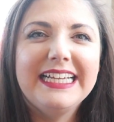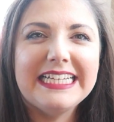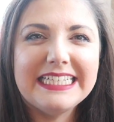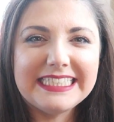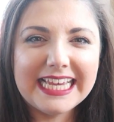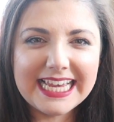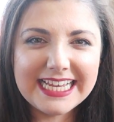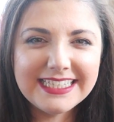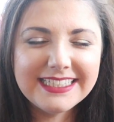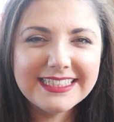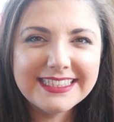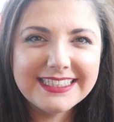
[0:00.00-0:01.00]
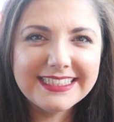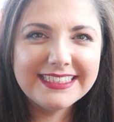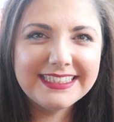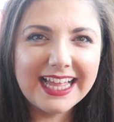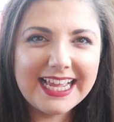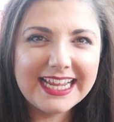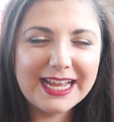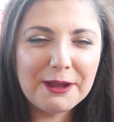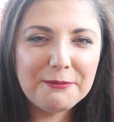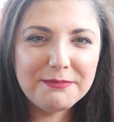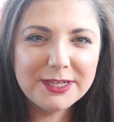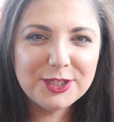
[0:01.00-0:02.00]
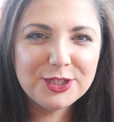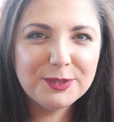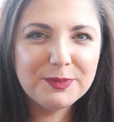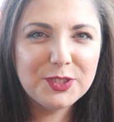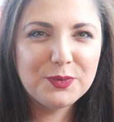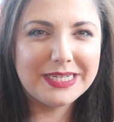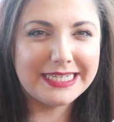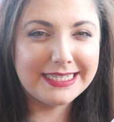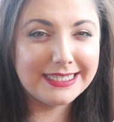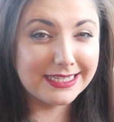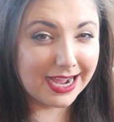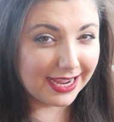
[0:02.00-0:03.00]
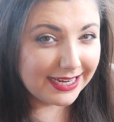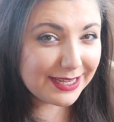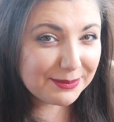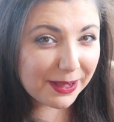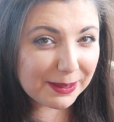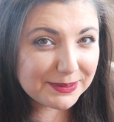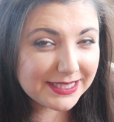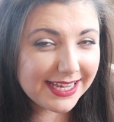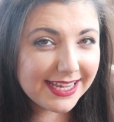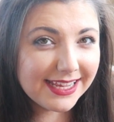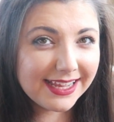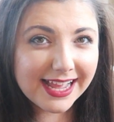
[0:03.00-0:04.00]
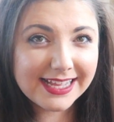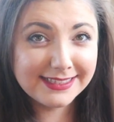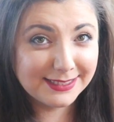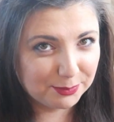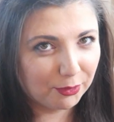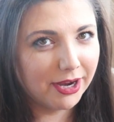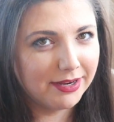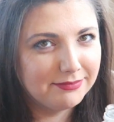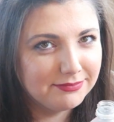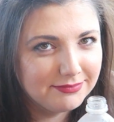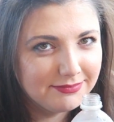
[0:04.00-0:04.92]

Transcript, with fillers: It tastes like a mixture between diet Pepsi and Sprite.